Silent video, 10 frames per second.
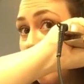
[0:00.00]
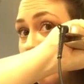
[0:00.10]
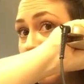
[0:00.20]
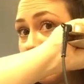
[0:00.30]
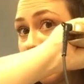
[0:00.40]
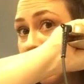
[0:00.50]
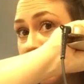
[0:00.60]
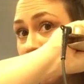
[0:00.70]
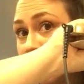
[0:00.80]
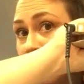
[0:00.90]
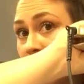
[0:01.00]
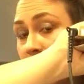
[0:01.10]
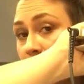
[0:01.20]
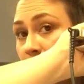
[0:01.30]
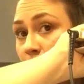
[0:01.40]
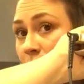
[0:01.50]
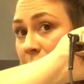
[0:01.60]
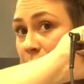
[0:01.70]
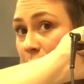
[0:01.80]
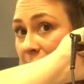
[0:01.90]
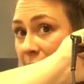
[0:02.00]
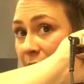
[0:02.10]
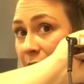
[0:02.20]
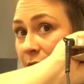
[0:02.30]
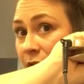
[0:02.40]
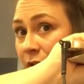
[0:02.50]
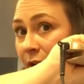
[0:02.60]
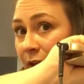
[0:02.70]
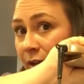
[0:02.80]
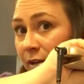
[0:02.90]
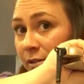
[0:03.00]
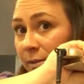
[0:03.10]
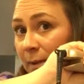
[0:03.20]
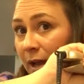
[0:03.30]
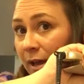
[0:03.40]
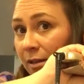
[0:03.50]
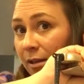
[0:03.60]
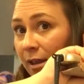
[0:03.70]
hold it one way. Your hand goes behind the